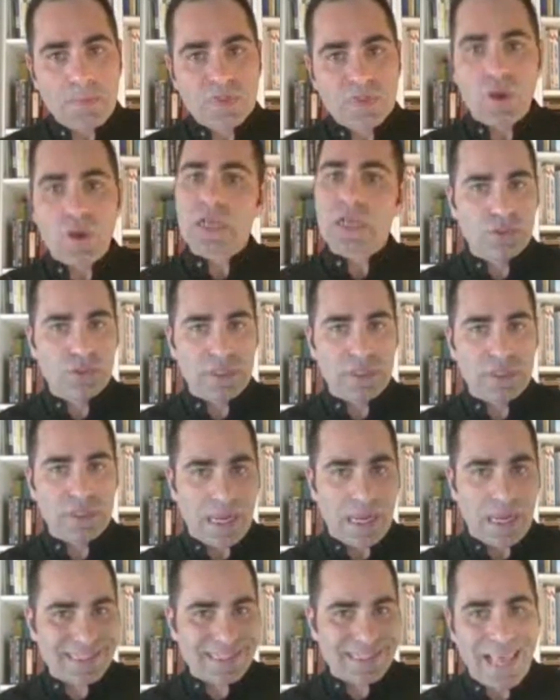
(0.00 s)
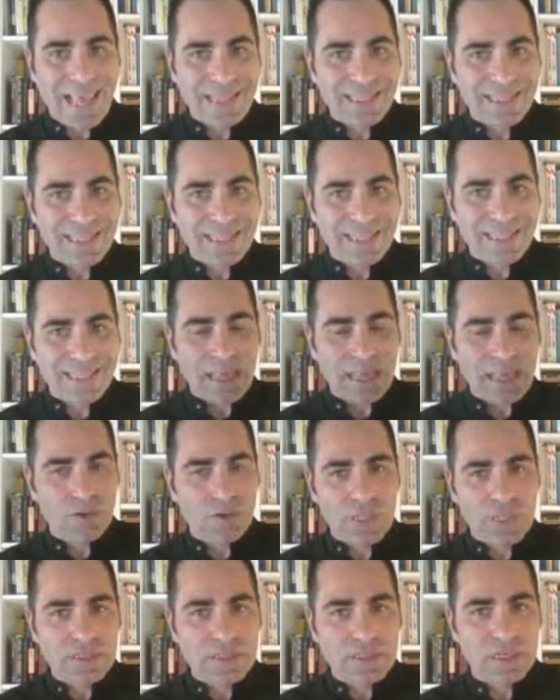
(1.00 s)
So I scan it, I
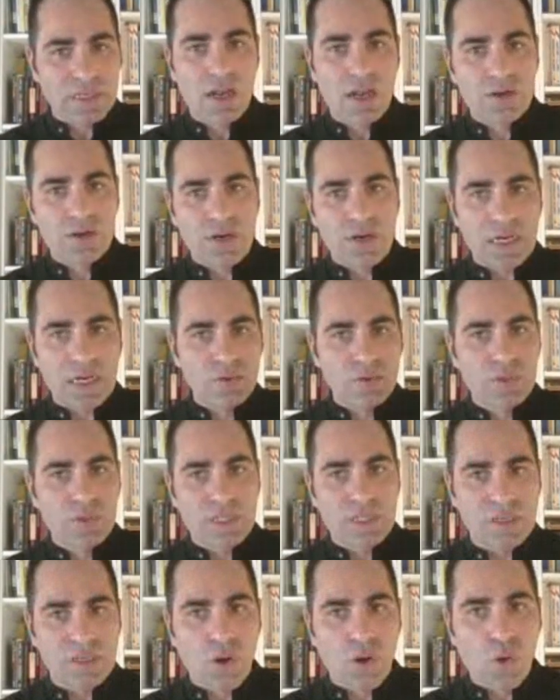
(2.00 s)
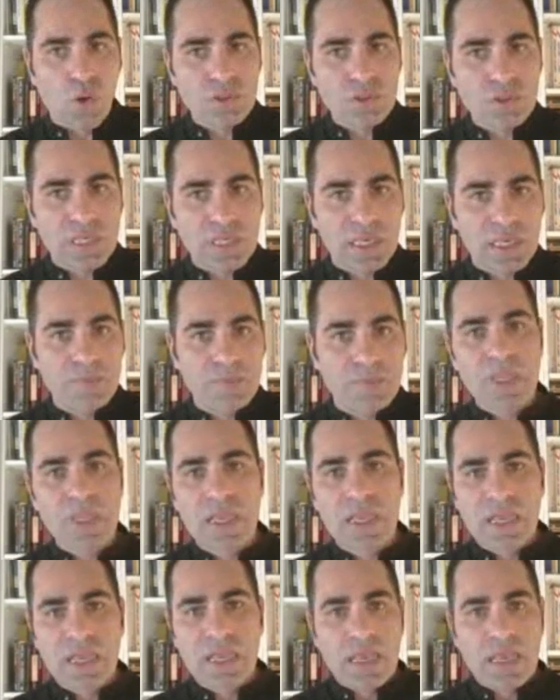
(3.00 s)
look at the color, I look at the coating,